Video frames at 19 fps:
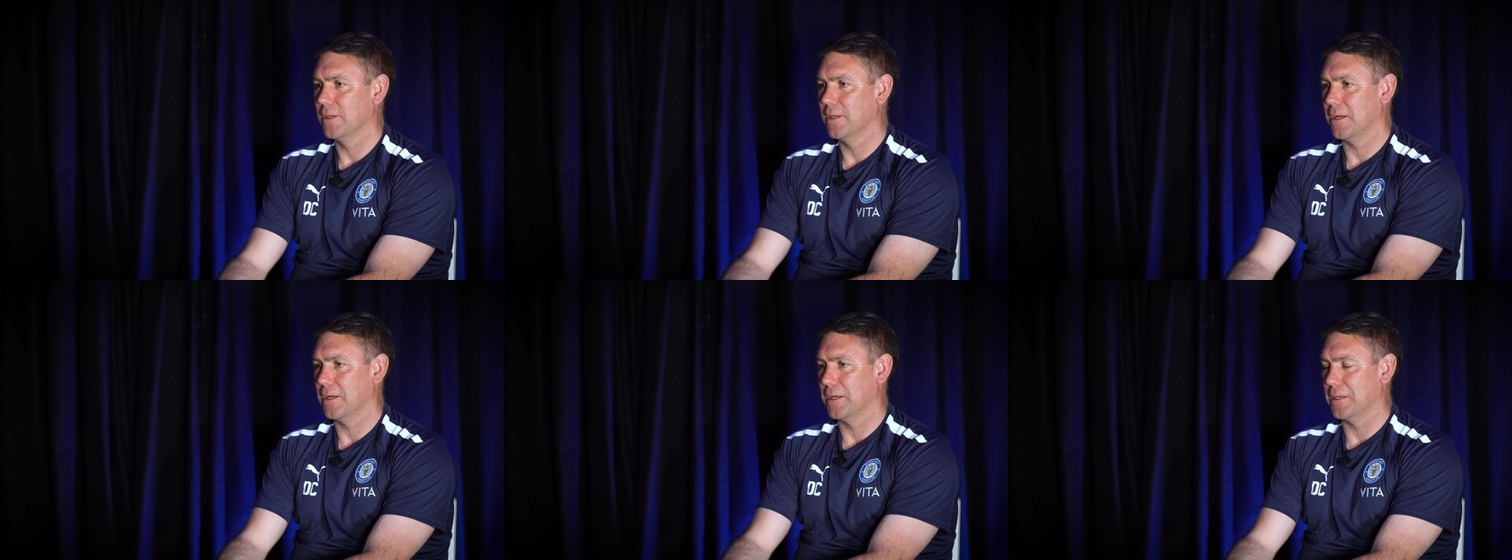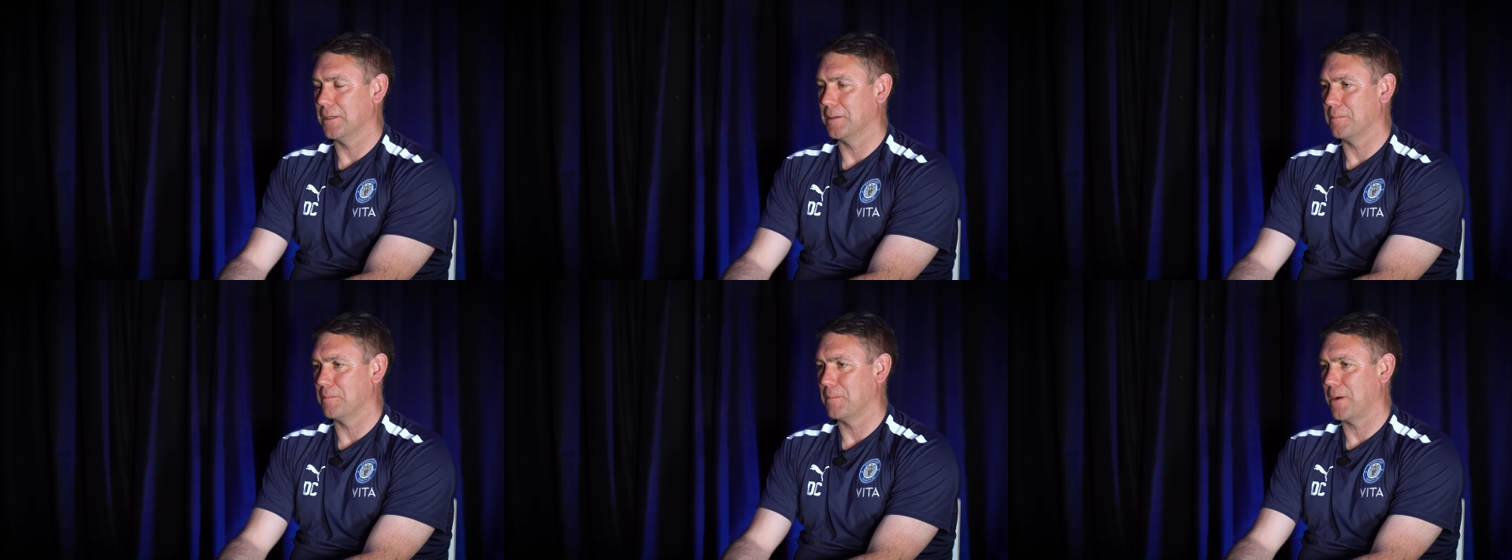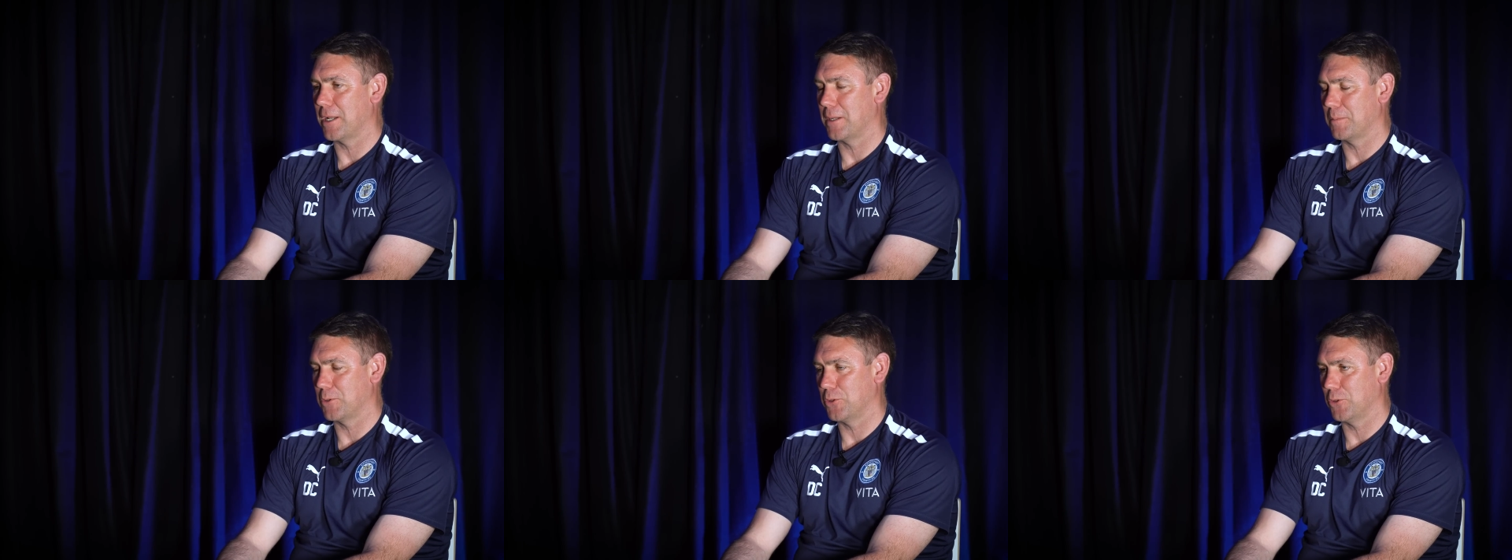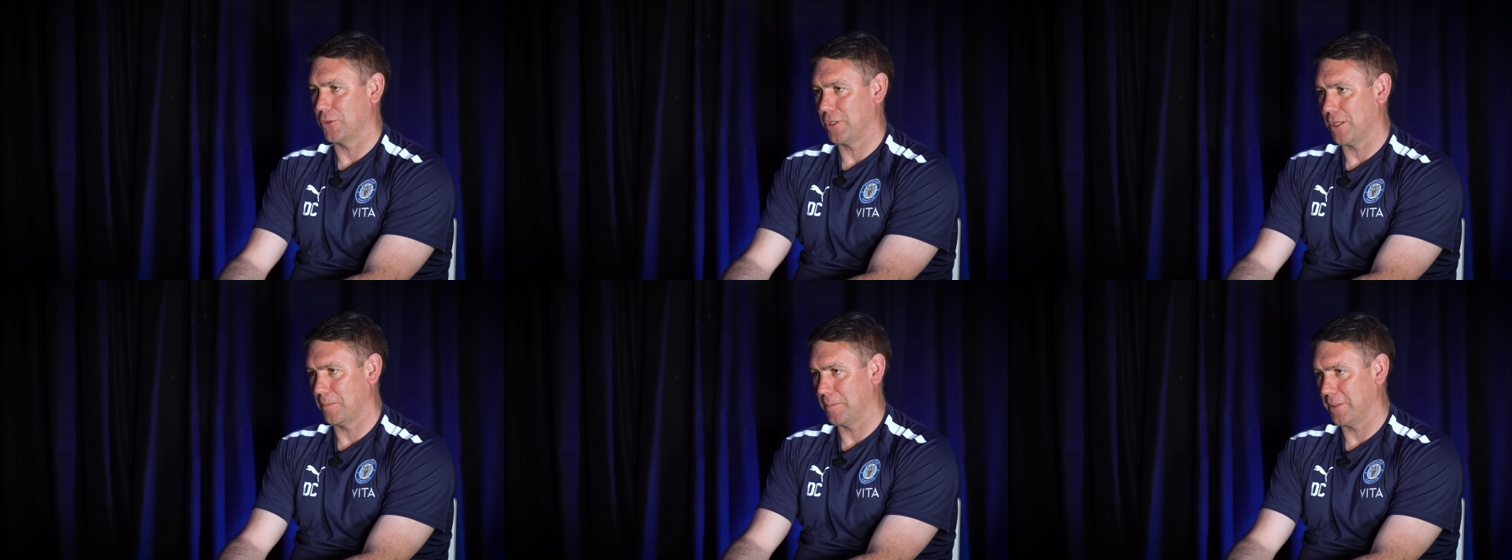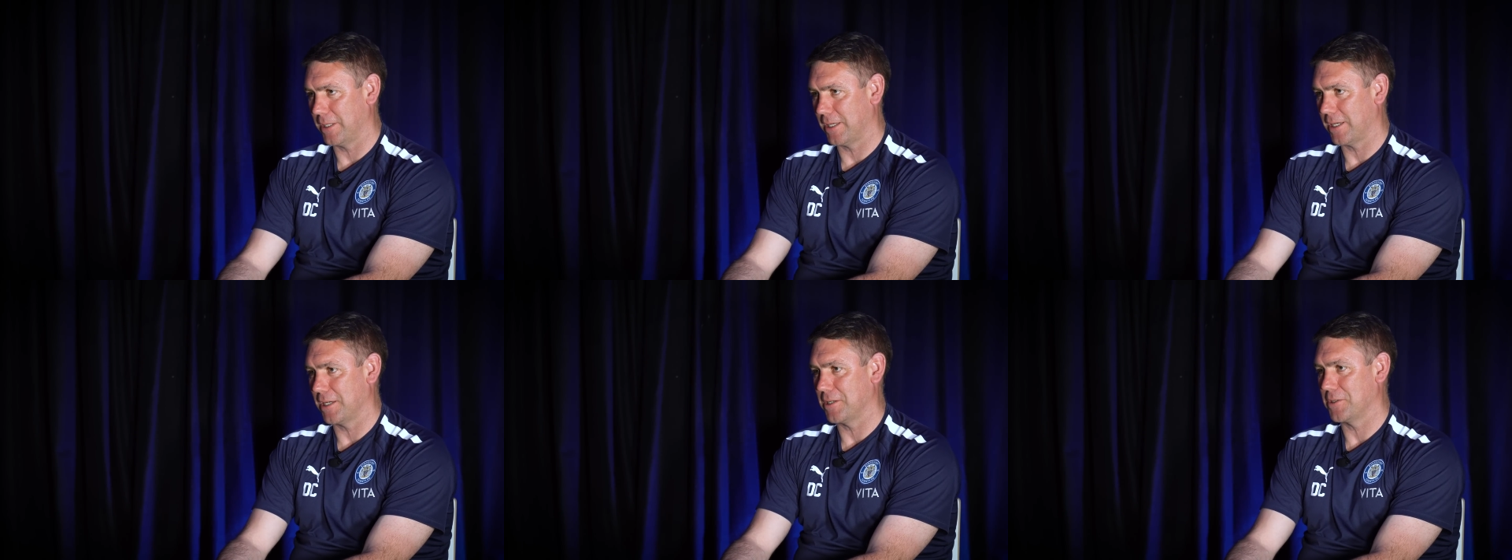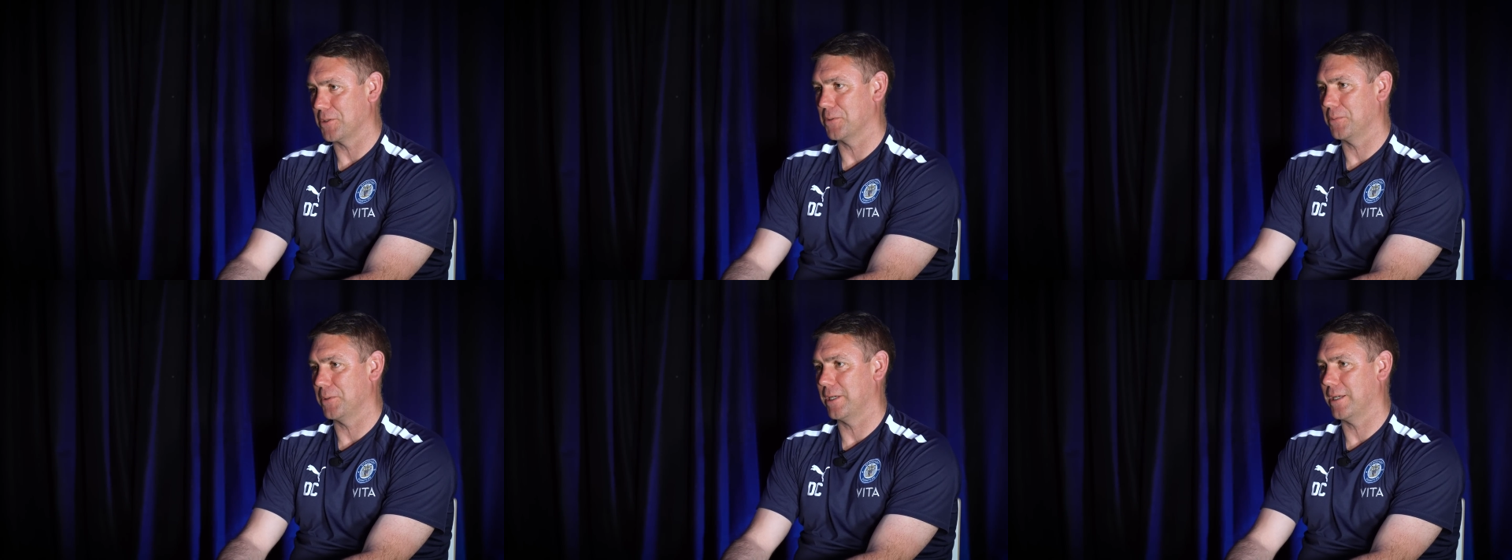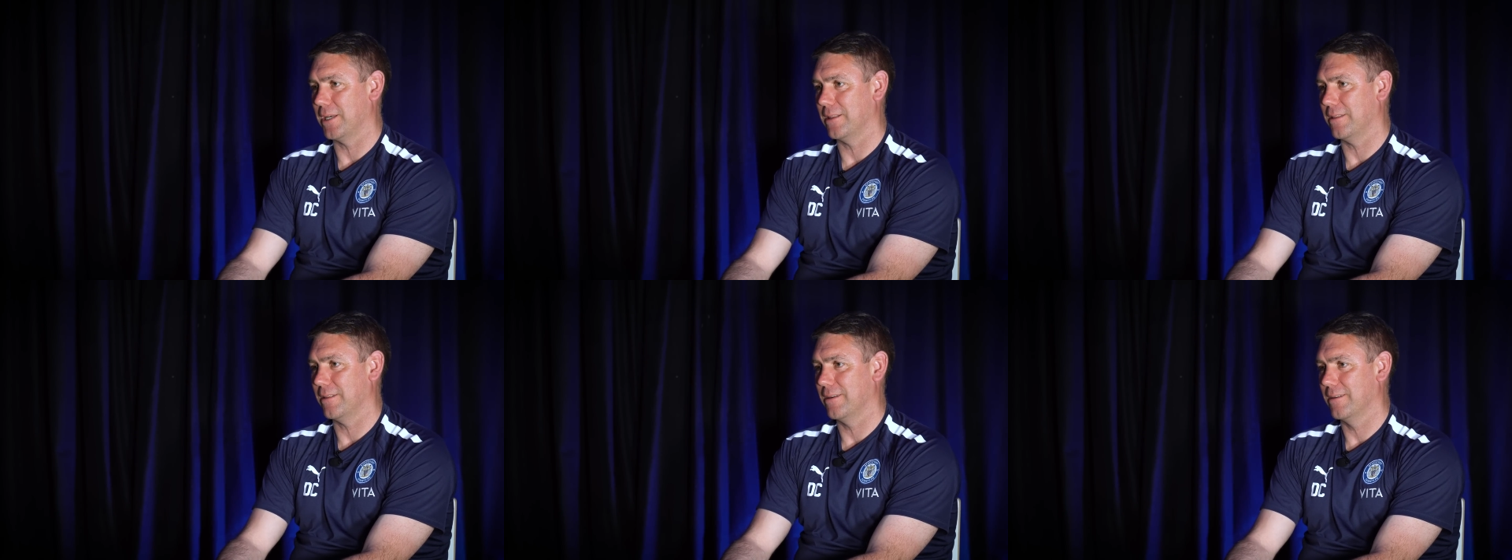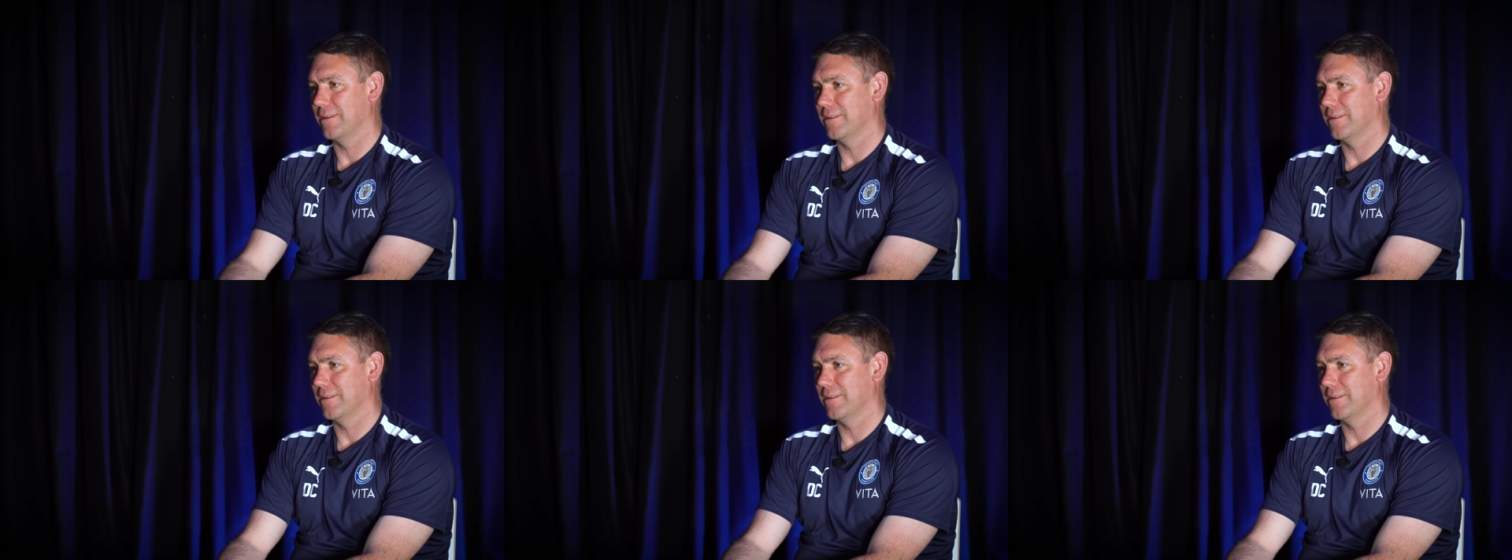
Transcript: and I'm sure that'll be the case at the weekend.